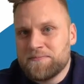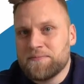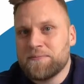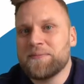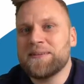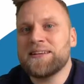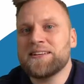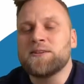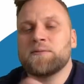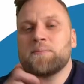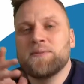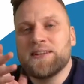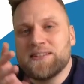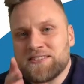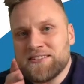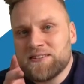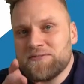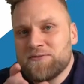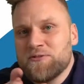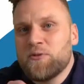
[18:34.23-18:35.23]
This
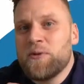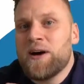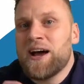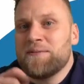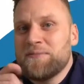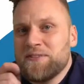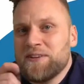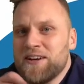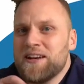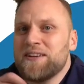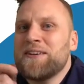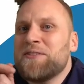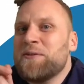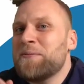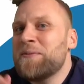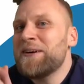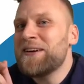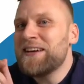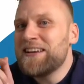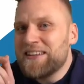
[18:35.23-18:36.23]
means if you have a
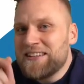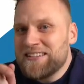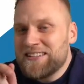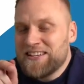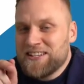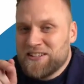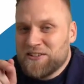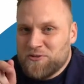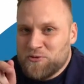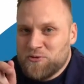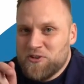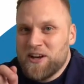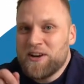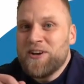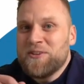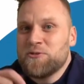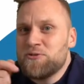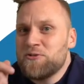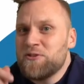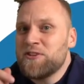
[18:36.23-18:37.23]
customer in an EU
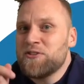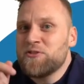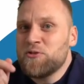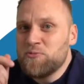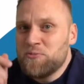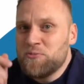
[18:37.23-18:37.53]
country, you